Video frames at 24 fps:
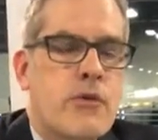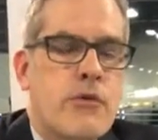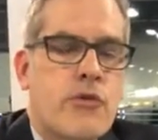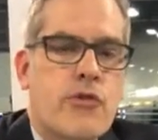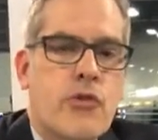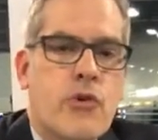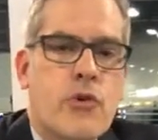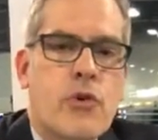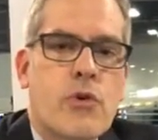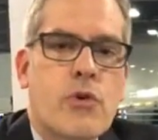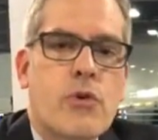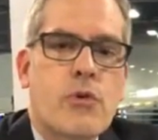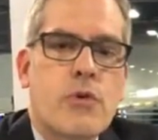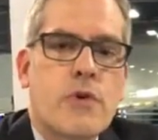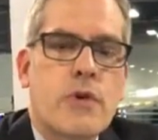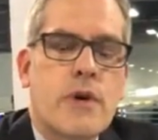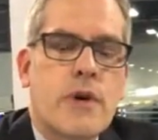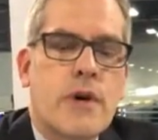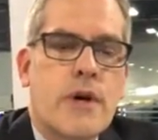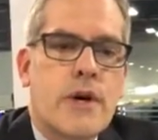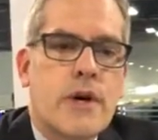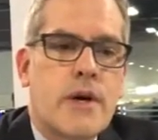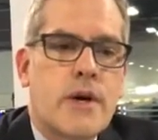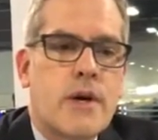So
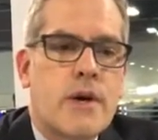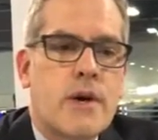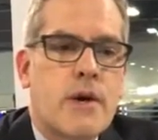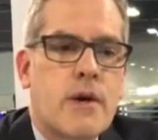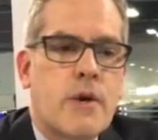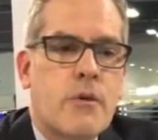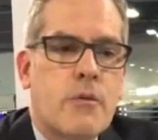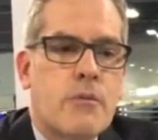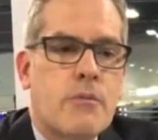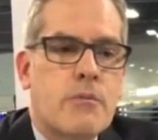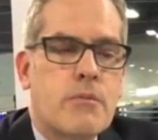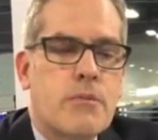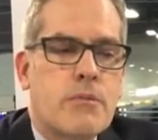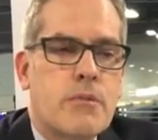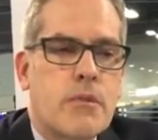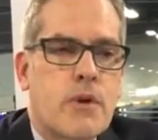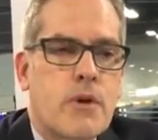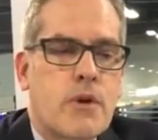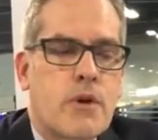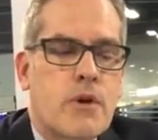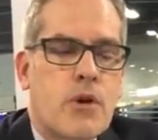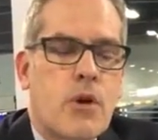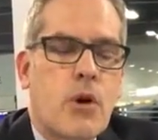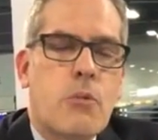
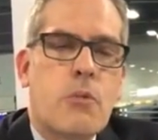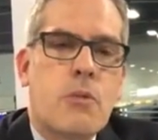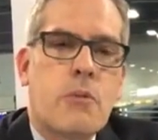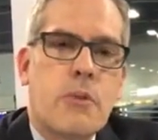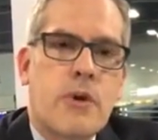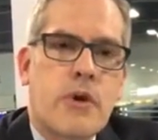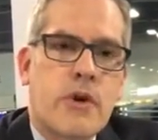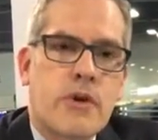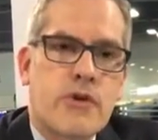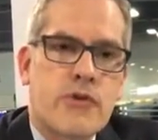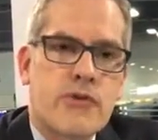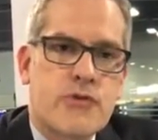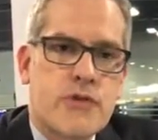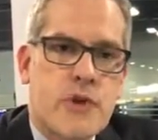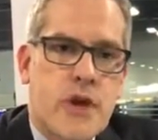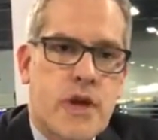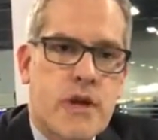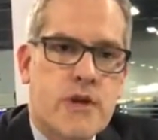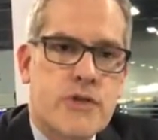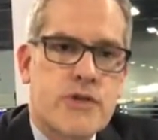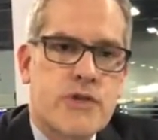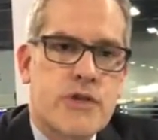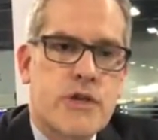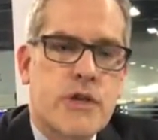our global market
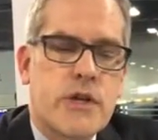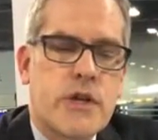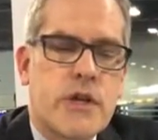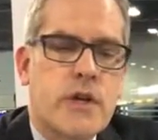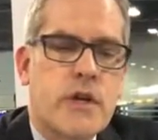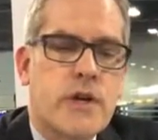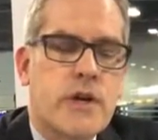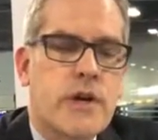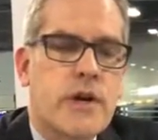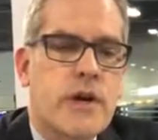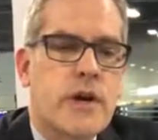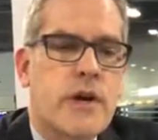strategy,